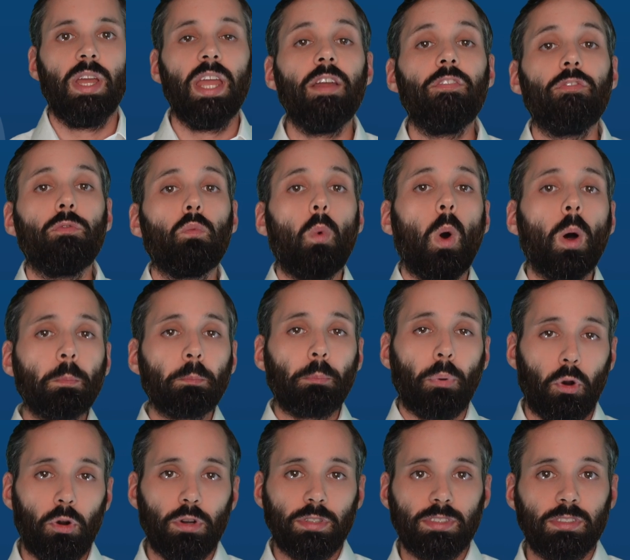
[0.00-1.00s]
If one
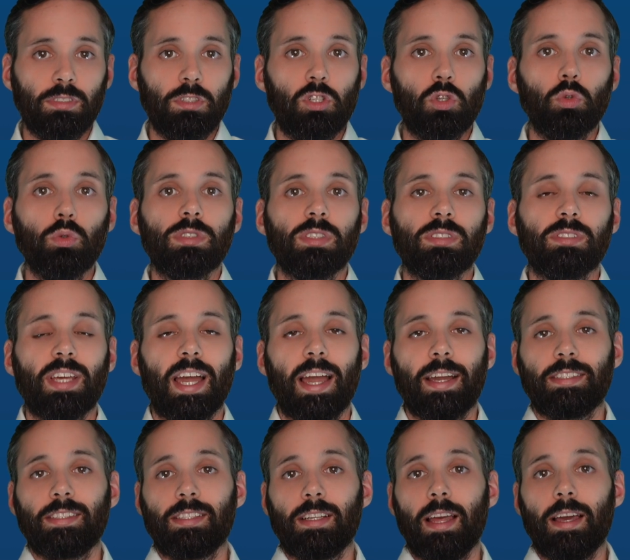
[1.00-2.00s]
person chooses
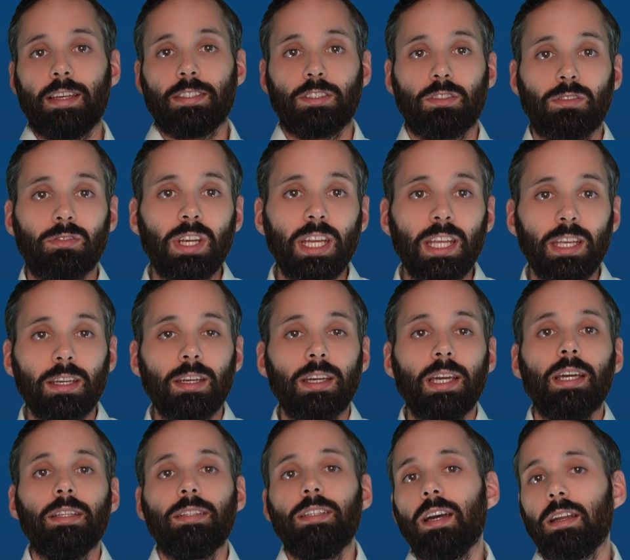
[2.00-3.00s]
tax class 3,
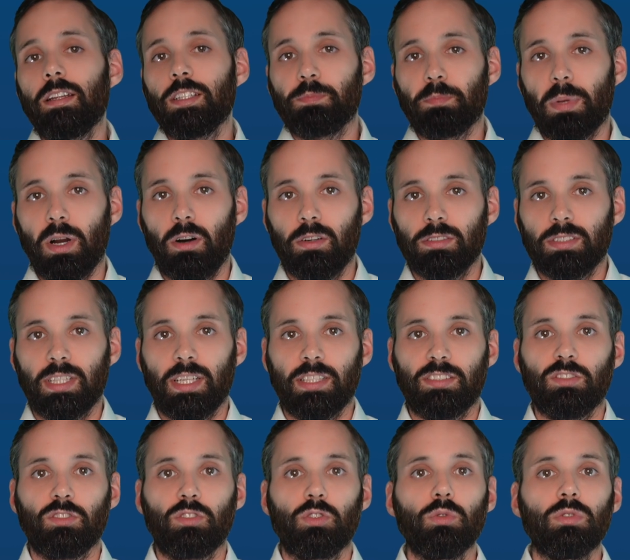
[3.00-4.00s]
the other spouse has
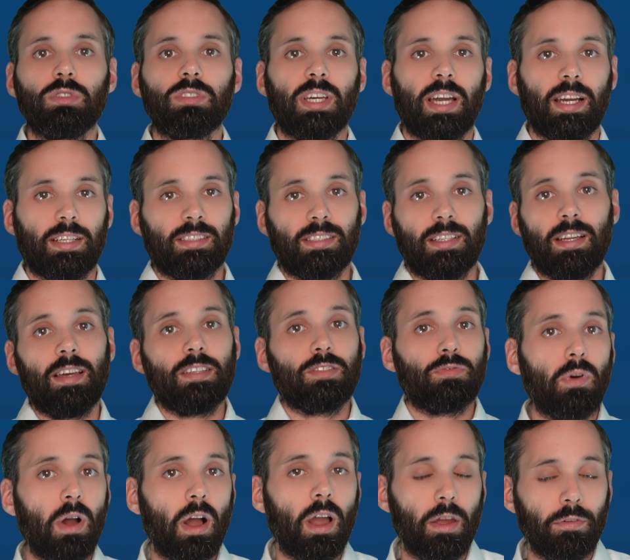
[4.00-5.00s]
to choose tax class
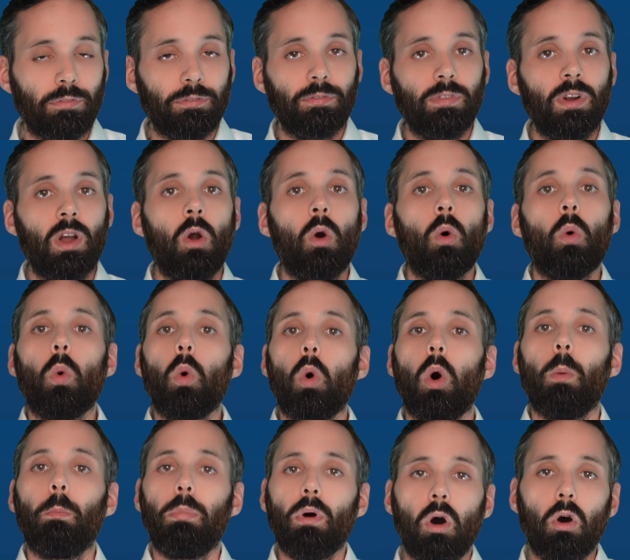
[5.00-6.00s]
5.
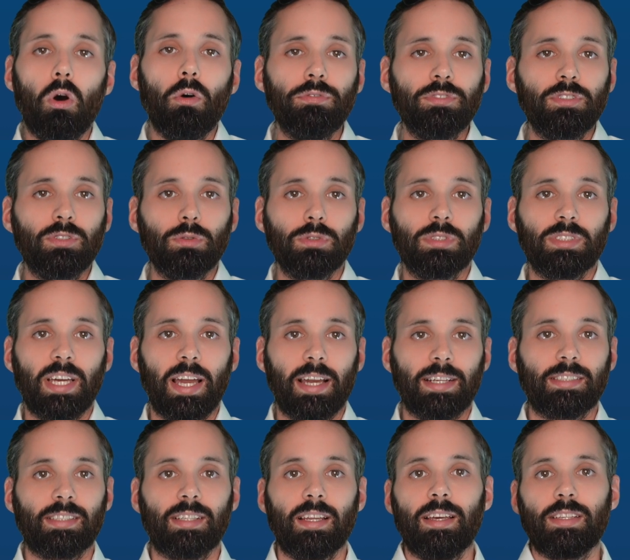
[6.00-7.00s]
Or both choose
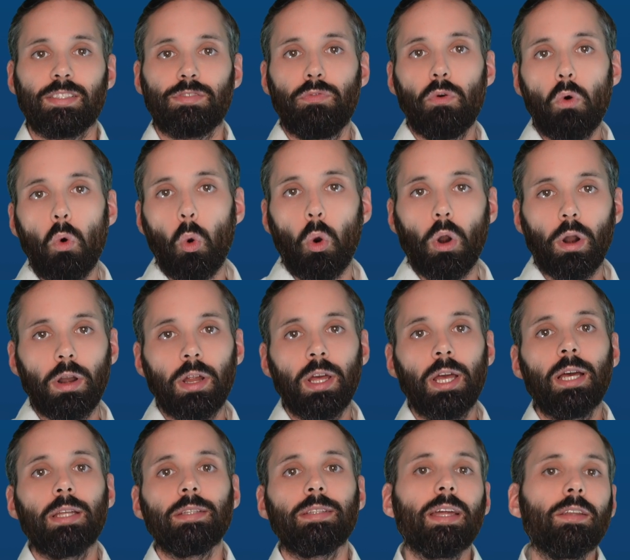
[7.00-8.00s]
tax class 4,
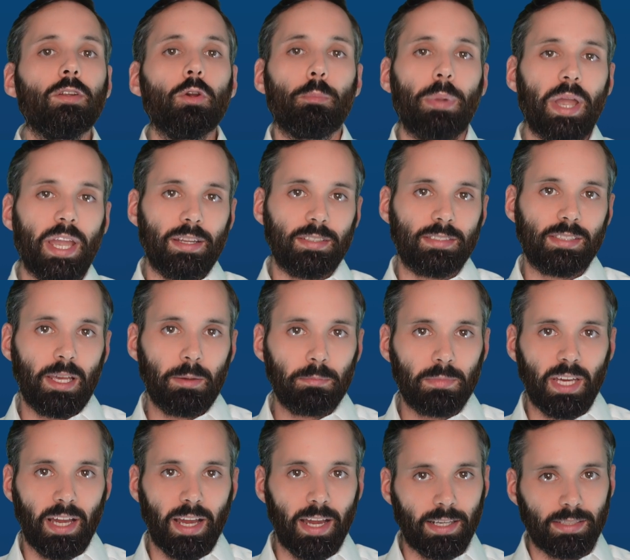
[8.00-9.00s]
then you pay the same
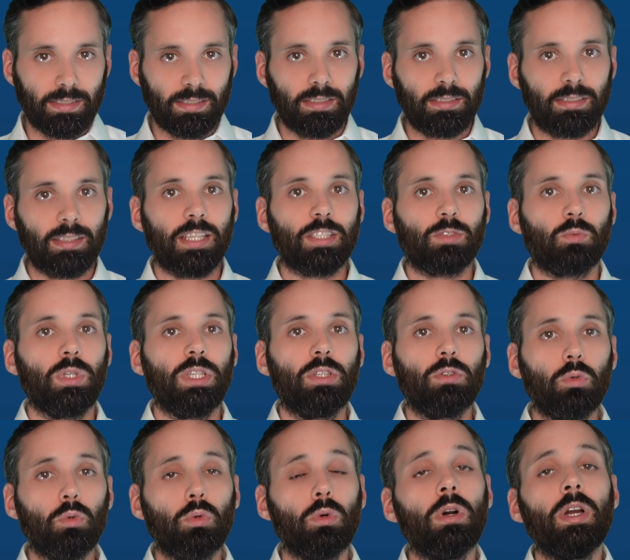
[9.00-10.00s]
taxes as we
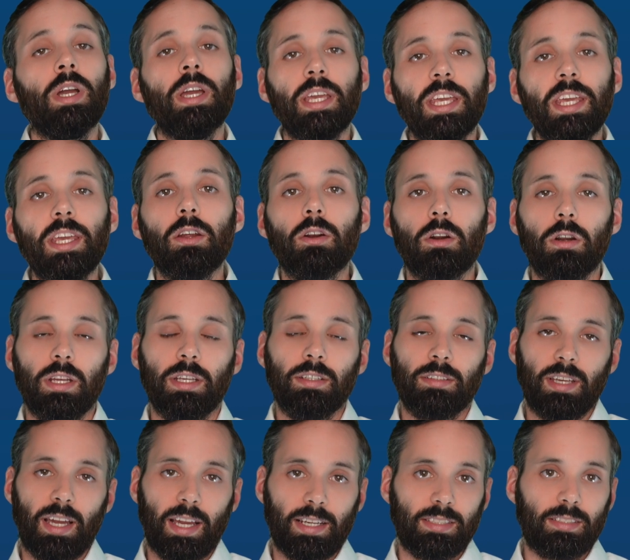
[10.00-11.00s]
do here in
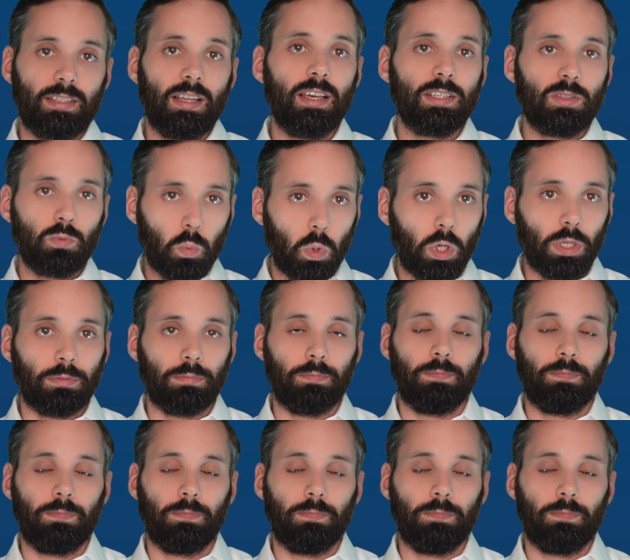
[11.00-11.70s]
tax class 1.